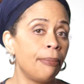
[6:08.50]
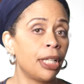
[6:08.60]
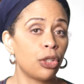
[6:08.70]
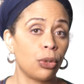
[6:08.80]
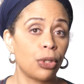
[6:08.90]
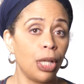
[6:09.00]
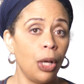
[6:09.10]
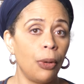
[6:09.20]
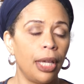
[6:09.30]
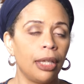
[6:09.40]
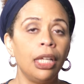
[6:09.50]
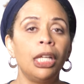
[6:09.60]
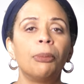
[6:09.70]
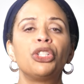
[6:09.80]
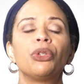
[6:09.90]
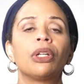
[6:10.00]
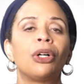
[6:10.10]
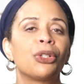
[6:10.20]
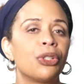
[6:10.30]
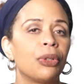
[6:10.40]
mental slowing, but you can
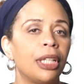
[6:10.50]
also